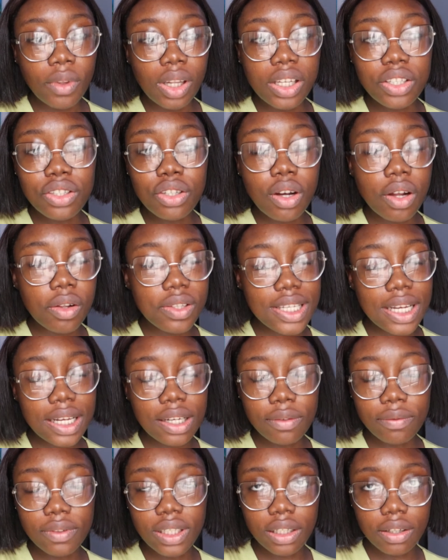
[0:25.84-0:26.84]
It's not
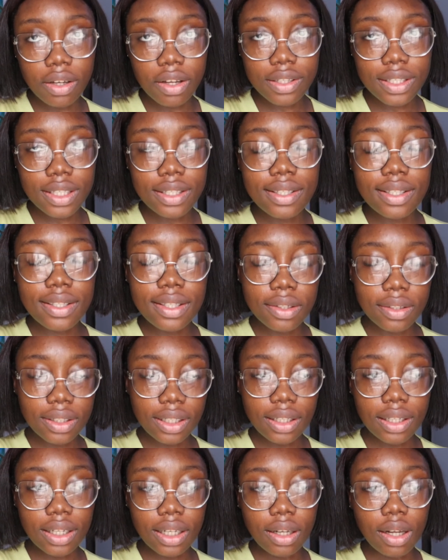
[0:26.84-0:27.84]
outside of Lagos, it's still
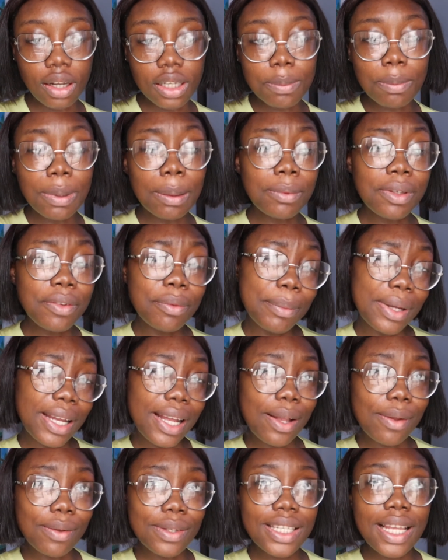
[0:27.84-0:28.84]
in Lagos, but I'm leaving my
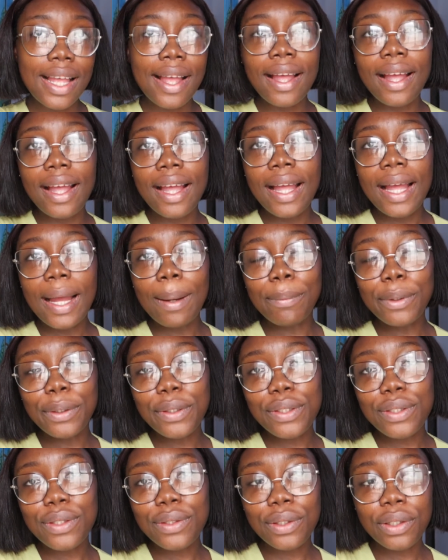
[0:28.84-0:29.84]
house. I'm
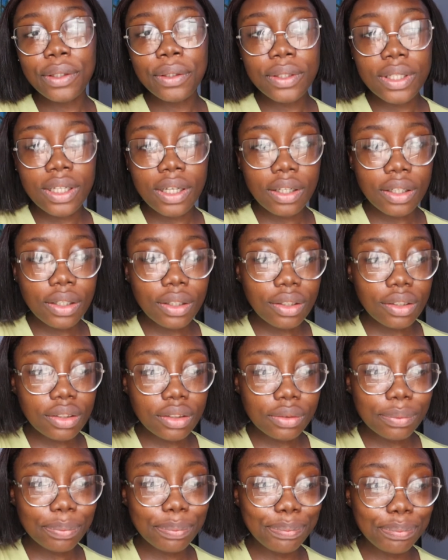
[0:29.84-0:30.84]
going to a
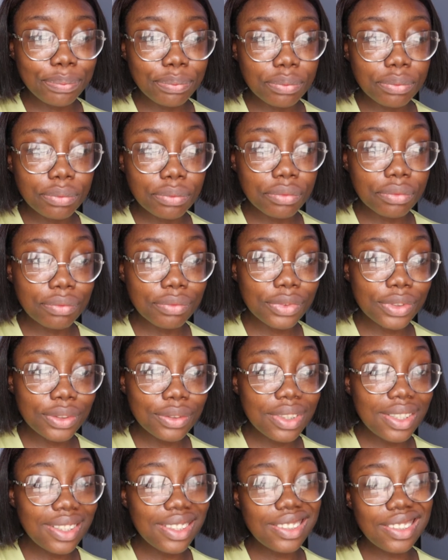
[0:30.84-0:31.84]
hotel,
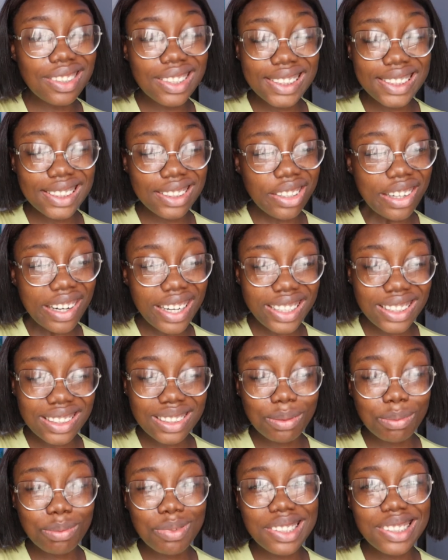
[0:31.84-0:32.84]
Martin
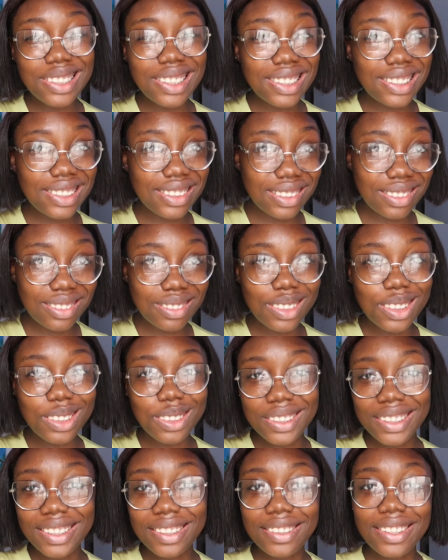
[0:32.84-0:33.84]
Grand was just one
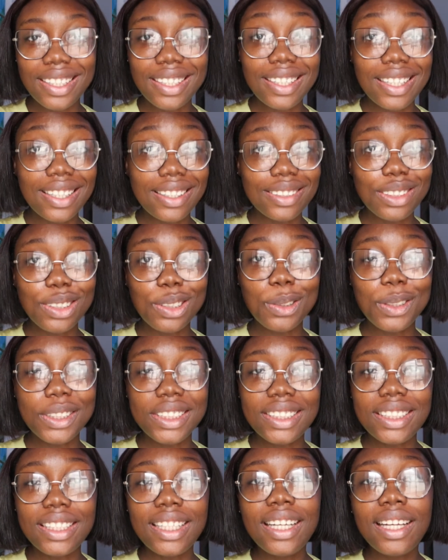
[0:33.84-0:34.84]
hotel I'd like to go
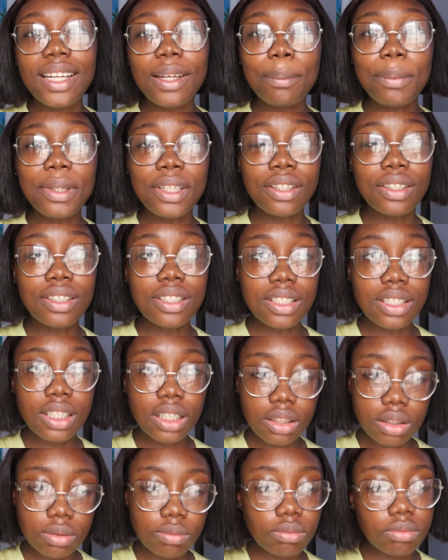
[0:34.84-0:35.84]
in because
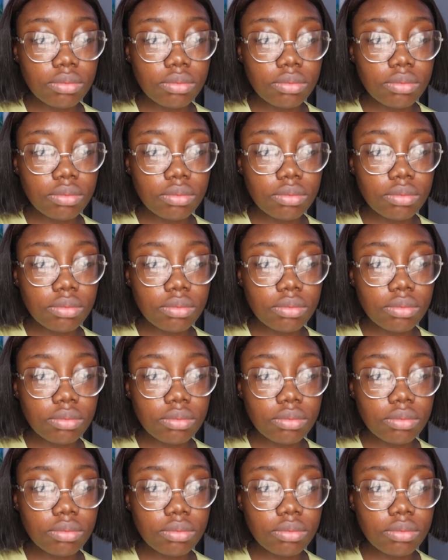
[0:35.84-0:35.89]
they